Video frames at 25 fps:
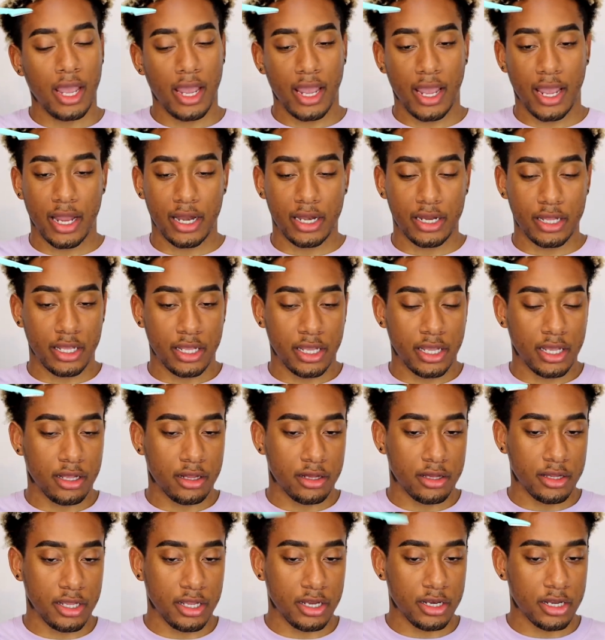and he
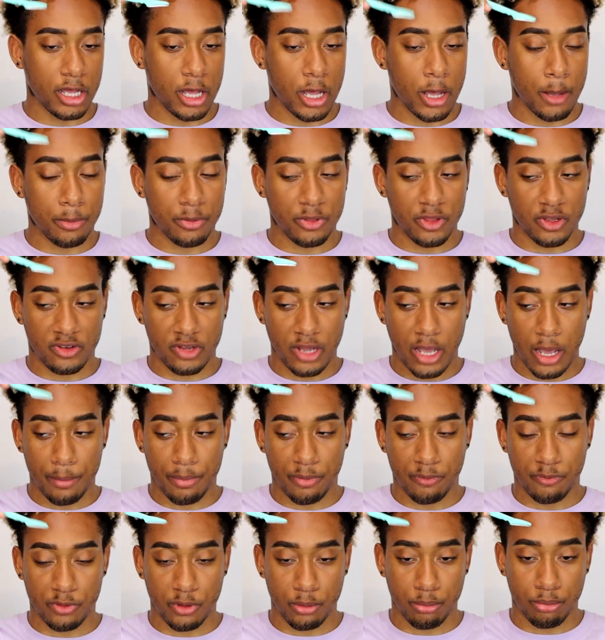cleaned up the
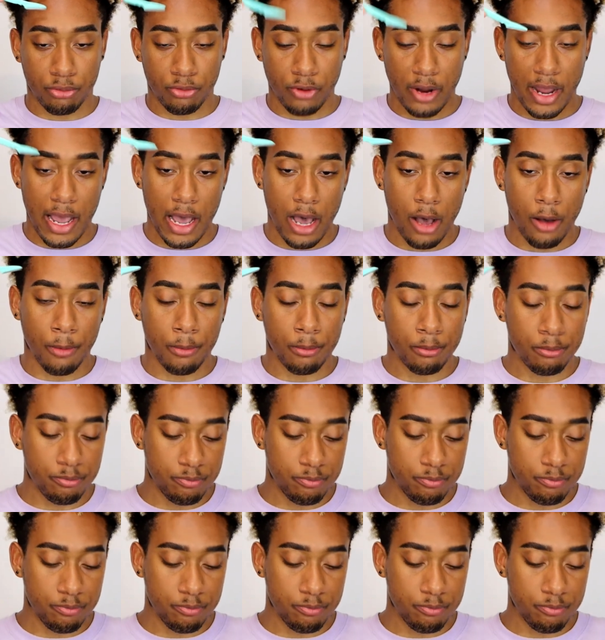top of the brow,